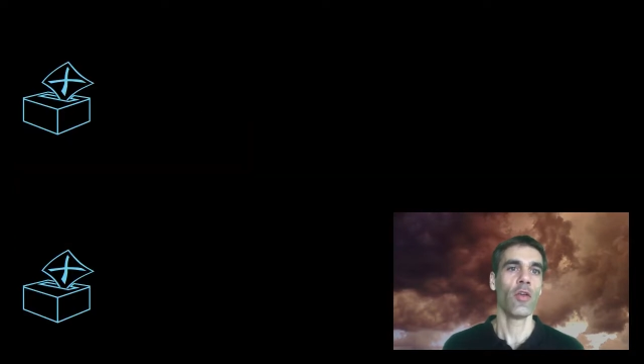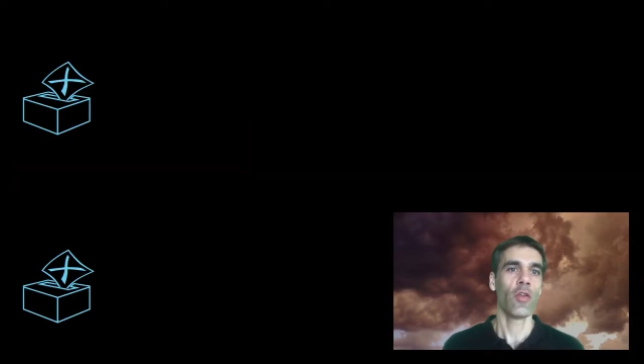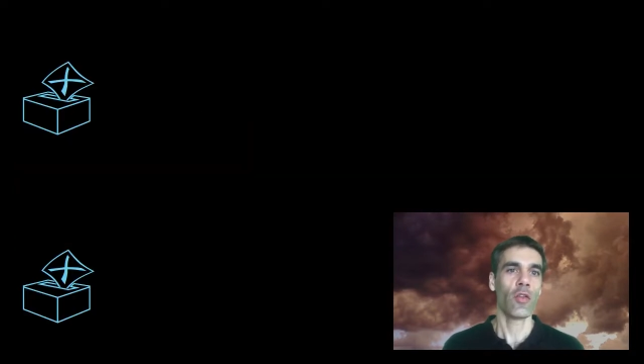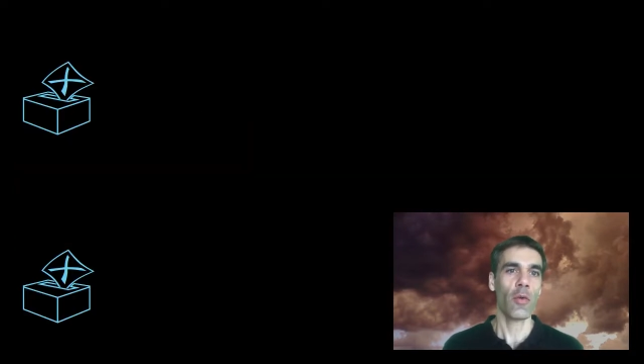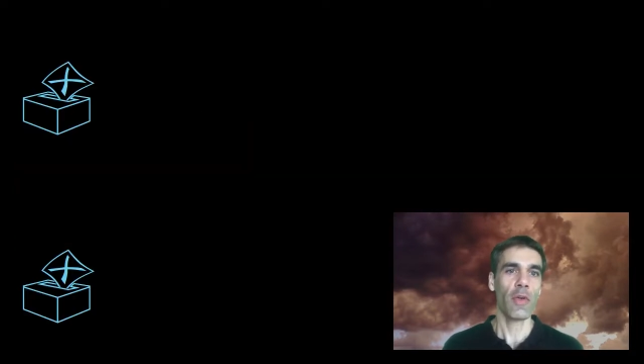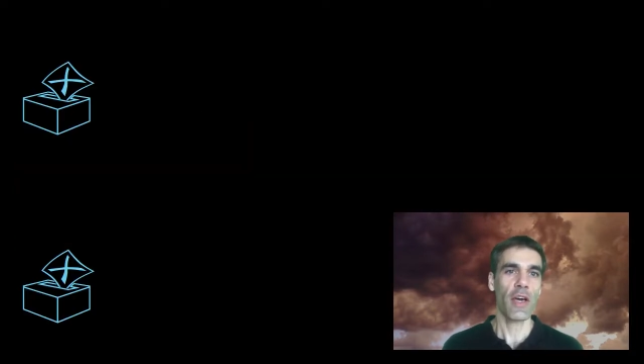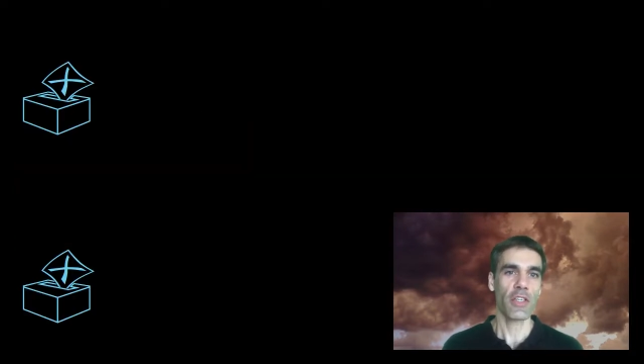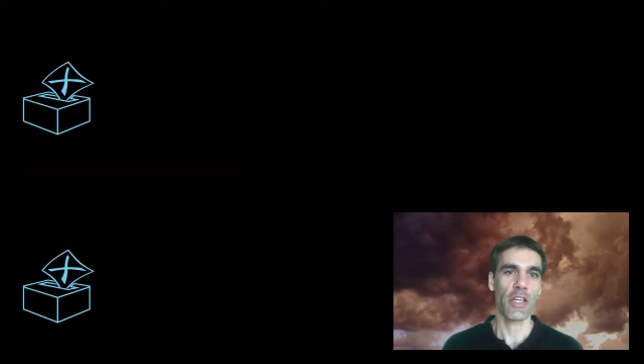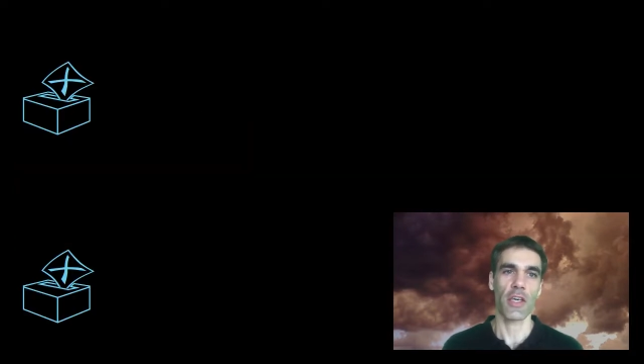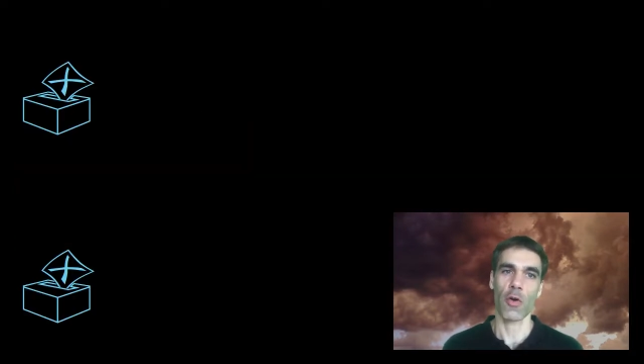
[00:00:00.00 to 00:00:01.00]
So we
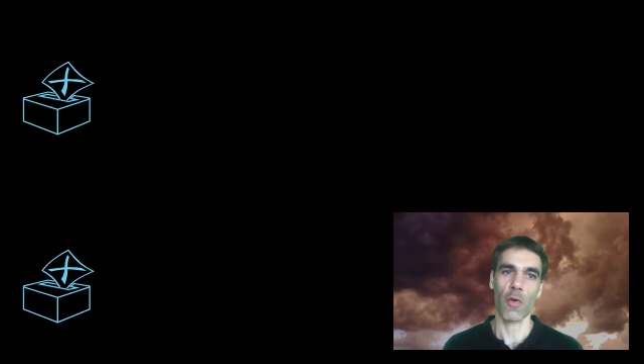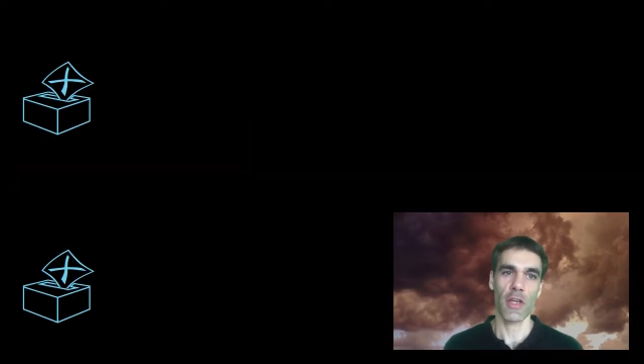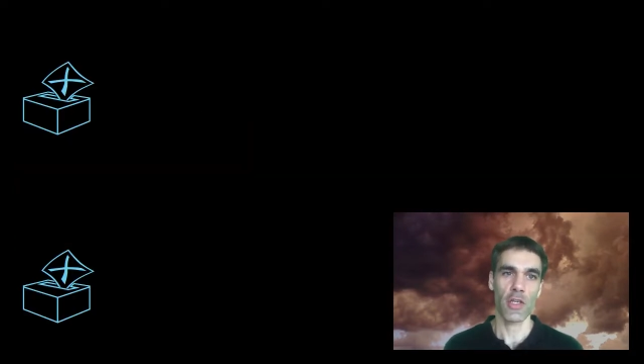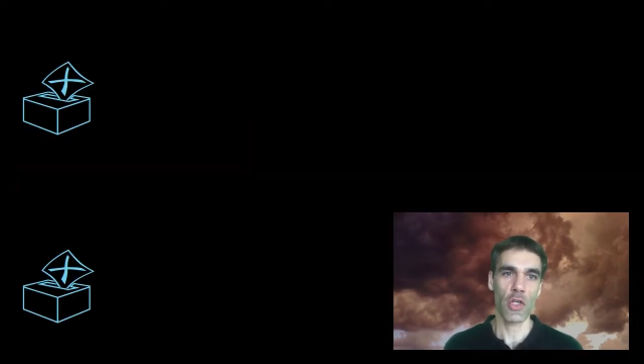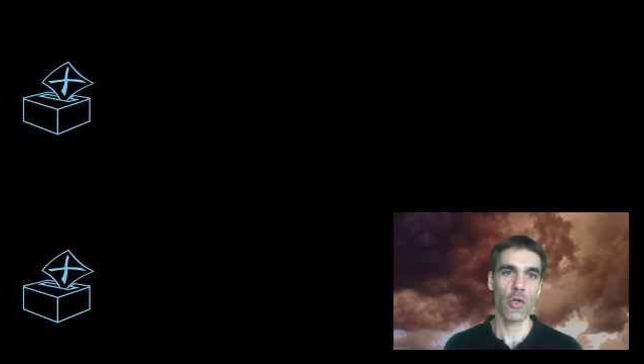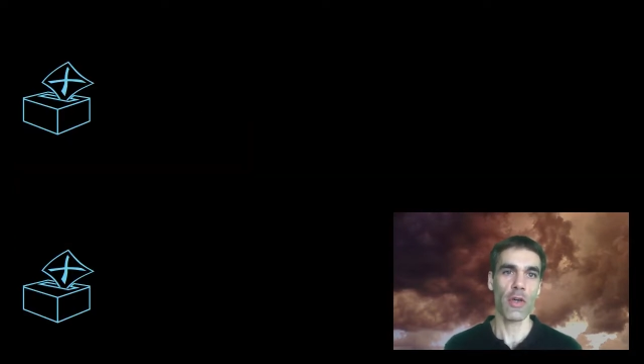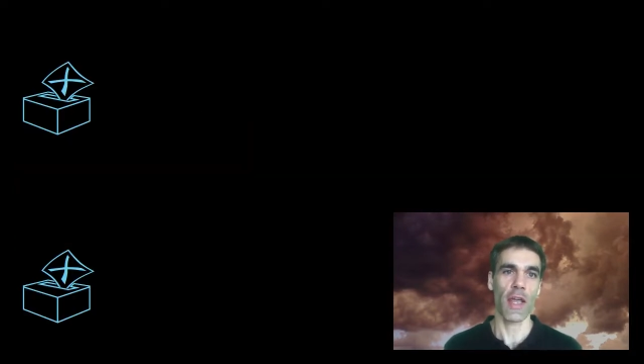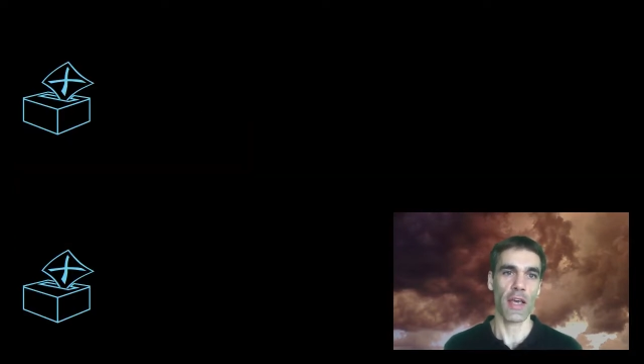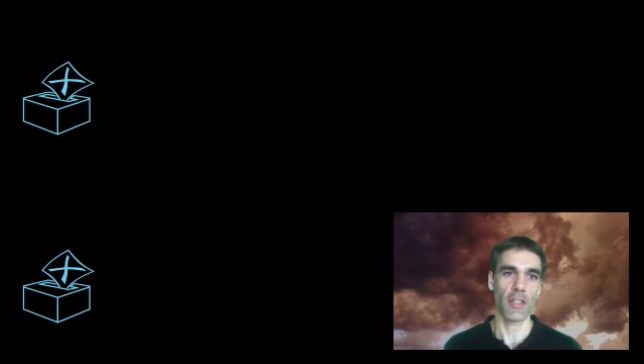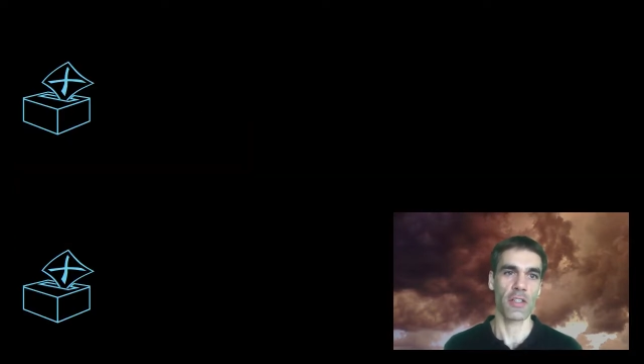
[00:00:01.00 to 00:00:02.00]
actually create 2
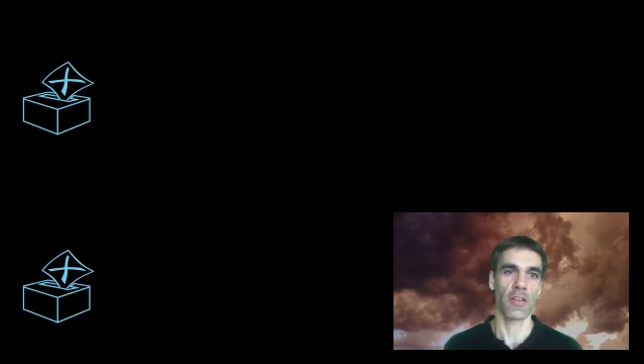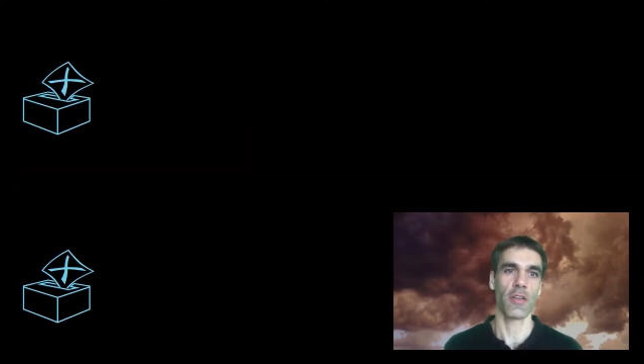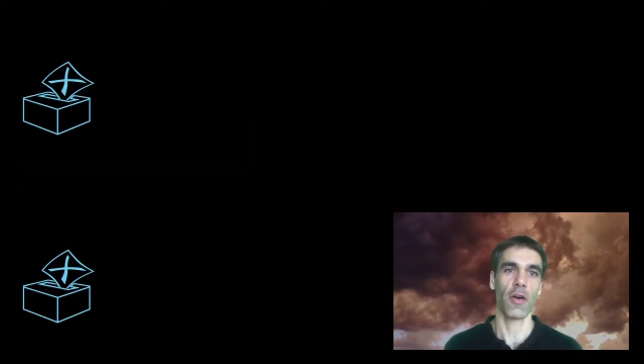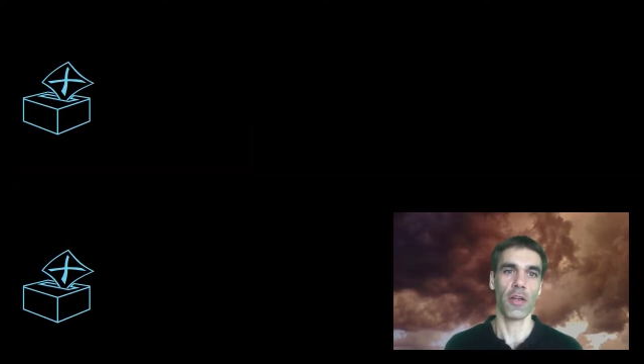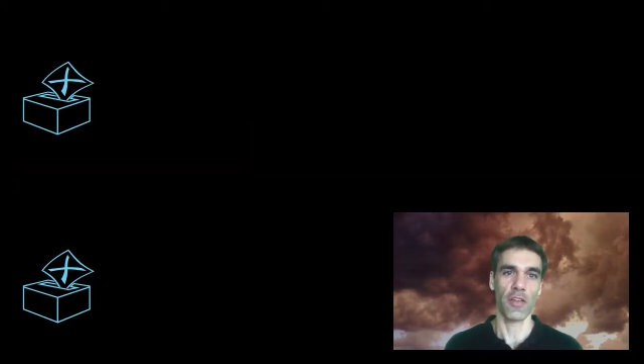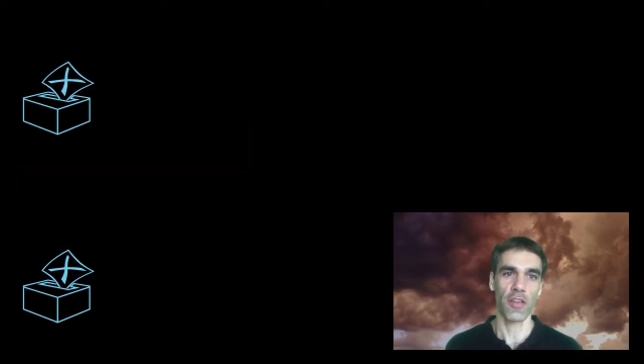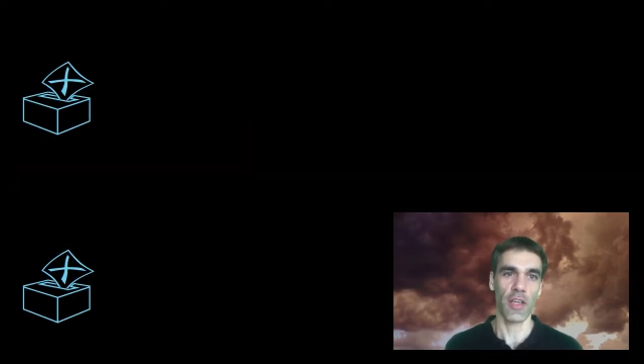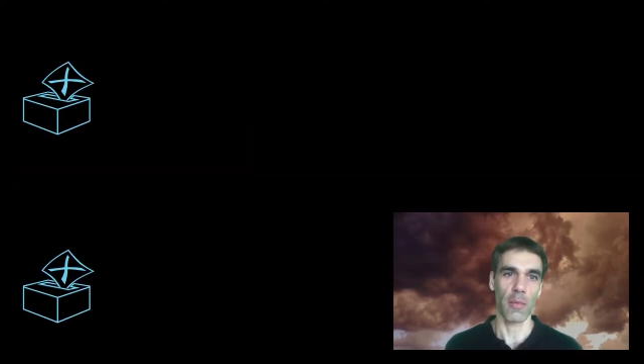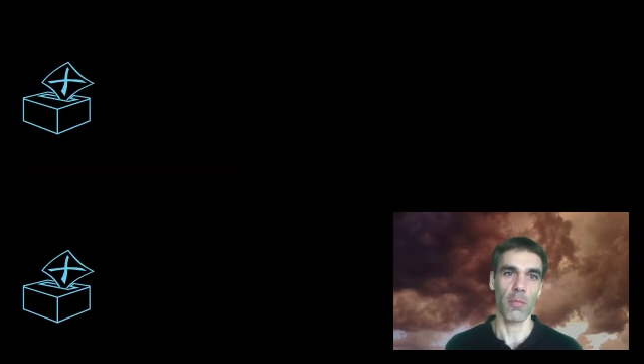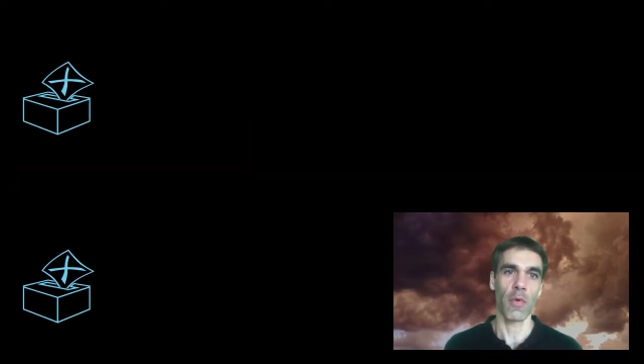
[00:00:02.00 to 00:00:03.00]
elections that are the
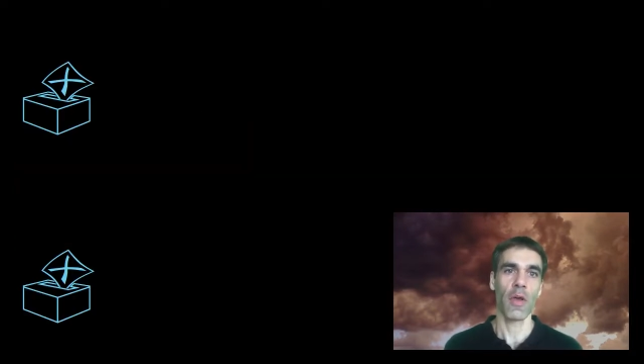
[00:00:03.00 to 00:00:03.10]
same,